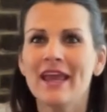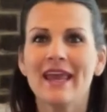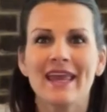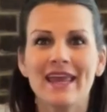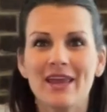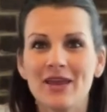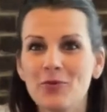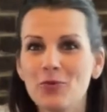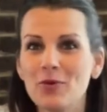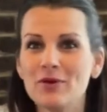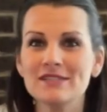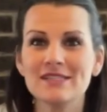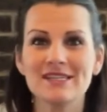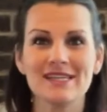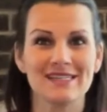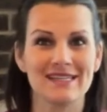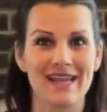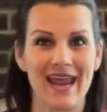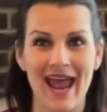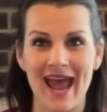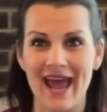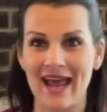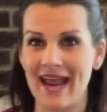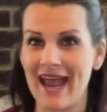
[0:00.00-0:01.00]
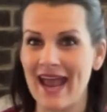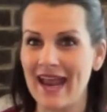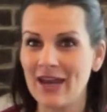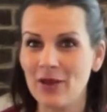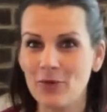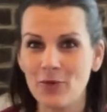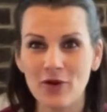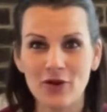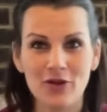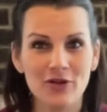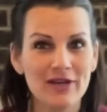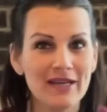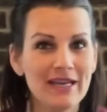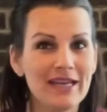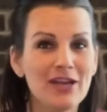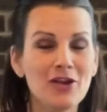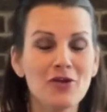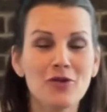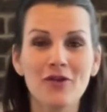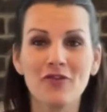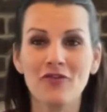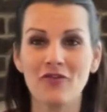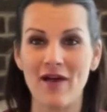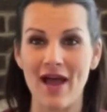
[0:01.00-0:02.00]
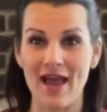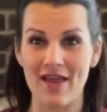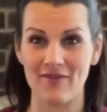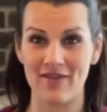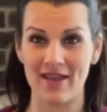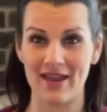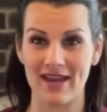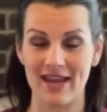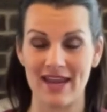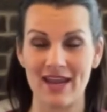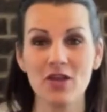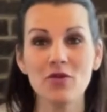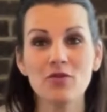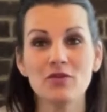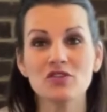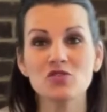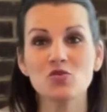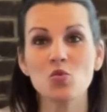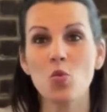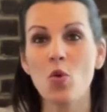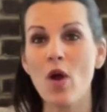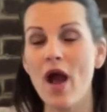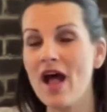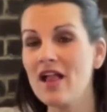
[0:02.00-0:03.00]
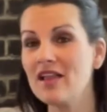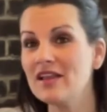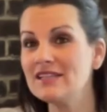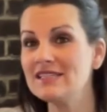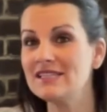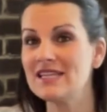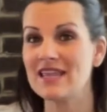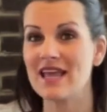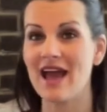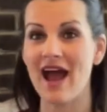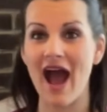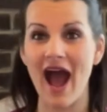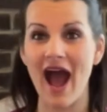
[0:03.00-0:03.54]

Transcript: he wasn't at anywhere near a 580. He was well into the